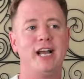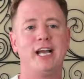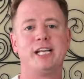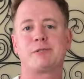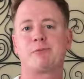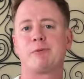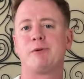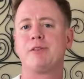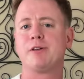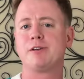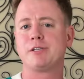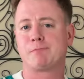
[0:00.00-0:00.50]
It's
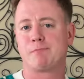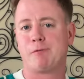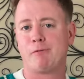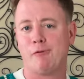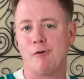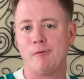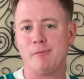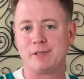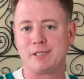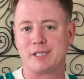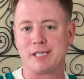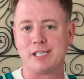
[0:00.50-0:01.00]
one of those
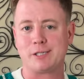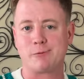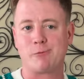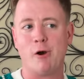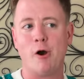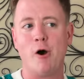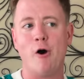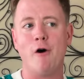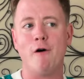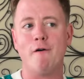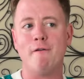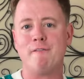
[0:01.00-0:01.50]
performances where
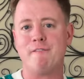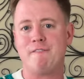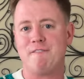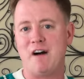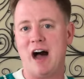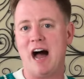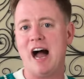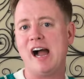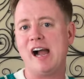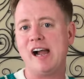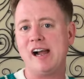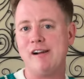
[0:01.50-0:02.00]
all
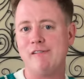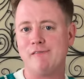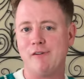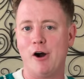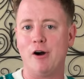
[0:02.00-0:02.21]
five